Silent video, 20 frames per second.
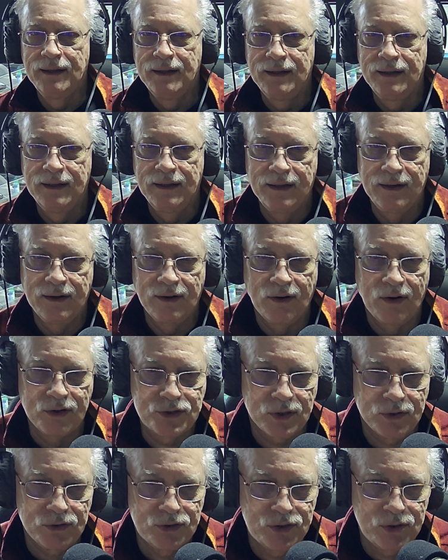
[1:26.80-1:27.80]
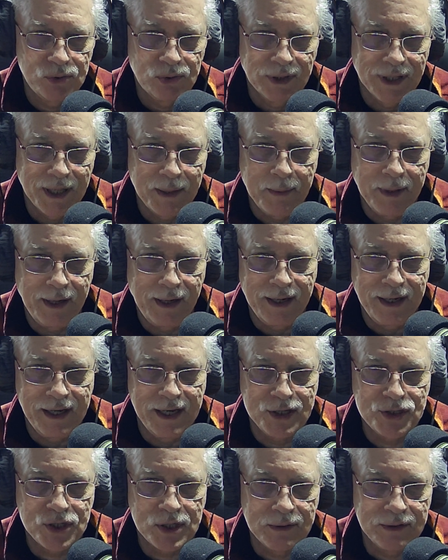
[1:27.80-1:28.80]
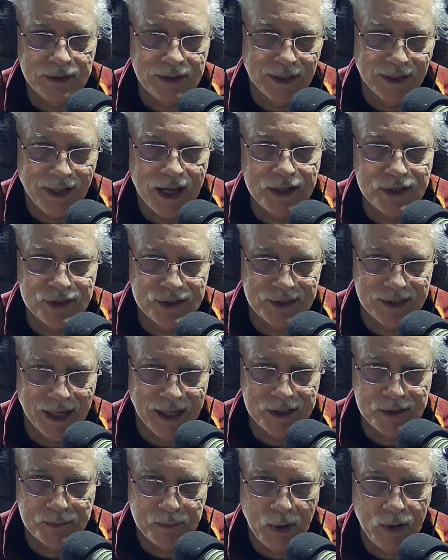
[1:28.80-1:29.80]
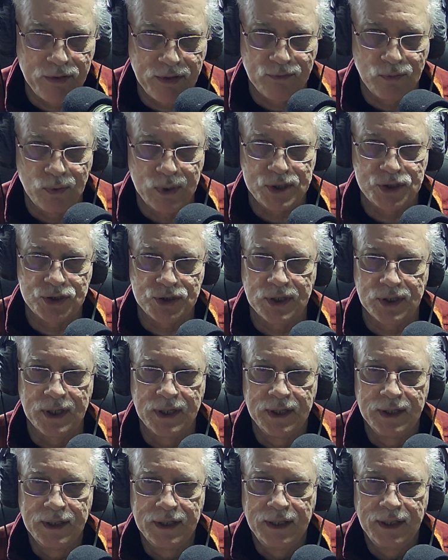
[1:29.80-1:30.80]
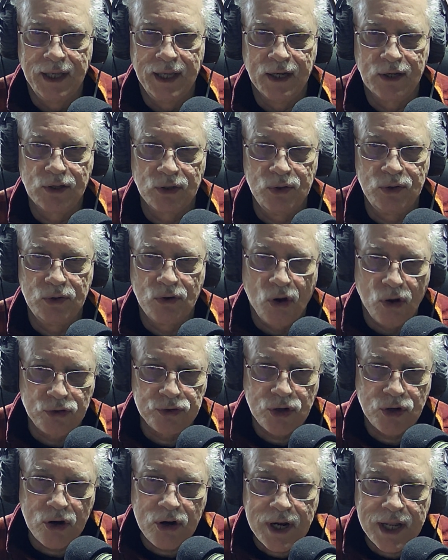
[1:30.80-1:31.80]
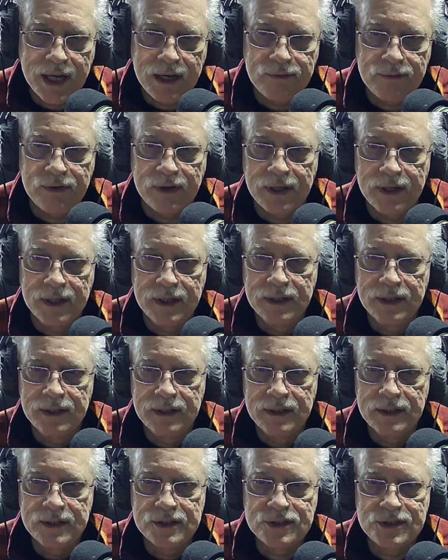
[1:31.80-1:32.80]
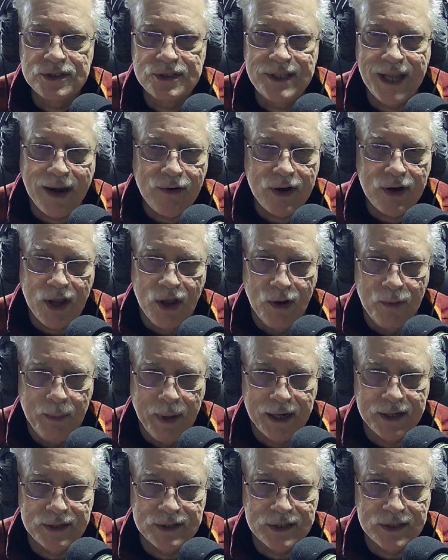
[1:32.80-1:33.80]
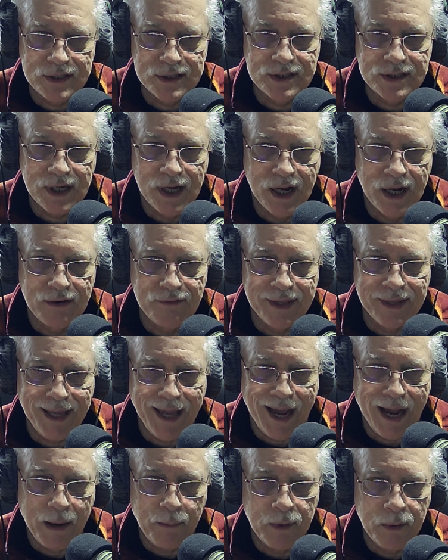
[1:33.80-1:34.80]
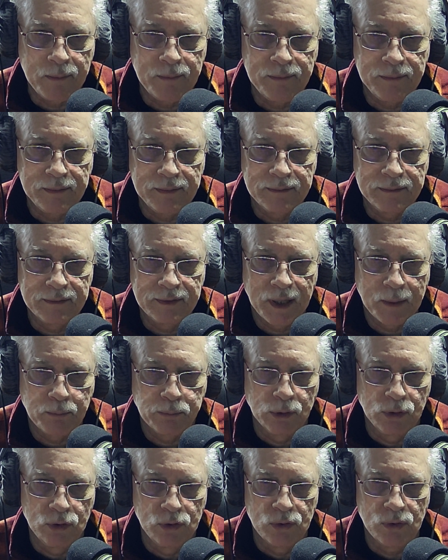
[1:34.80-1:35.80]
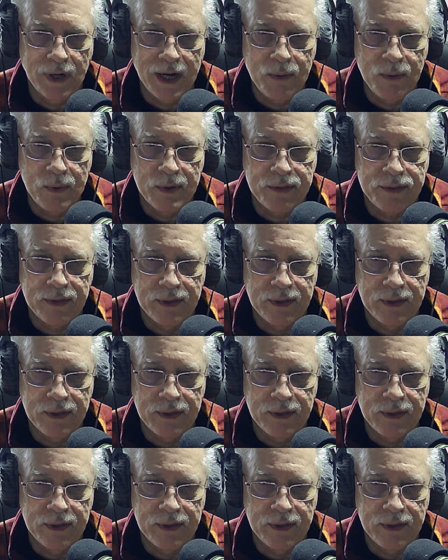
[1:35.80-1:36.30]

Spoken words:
There are also 2 limited edition deluxe sets, both of which include alternative stereo mixes of the album, a Blu-ray with